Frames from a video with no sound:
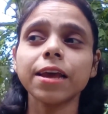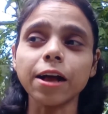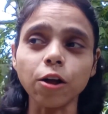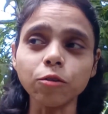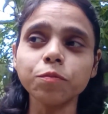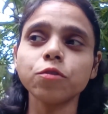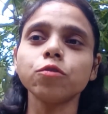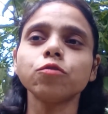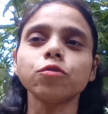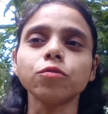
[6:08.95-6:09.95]
helps
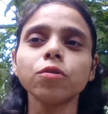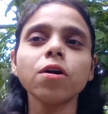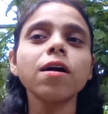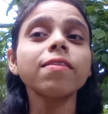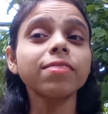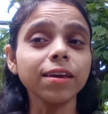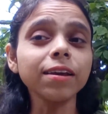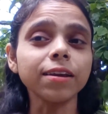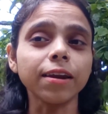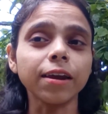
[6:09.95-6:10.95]
you to
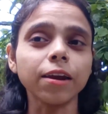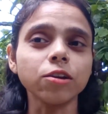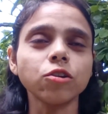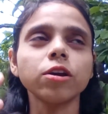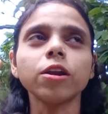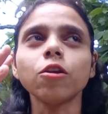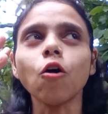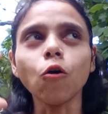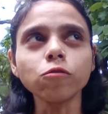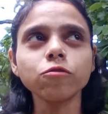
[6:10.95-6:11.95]
think in English and
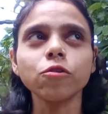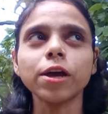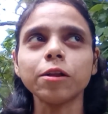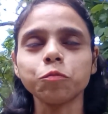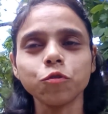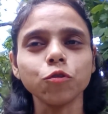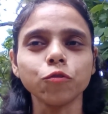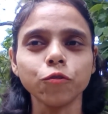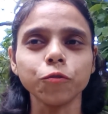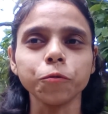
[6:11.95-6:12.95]
also helps you
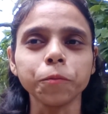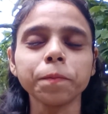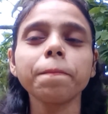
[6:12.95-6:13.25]
to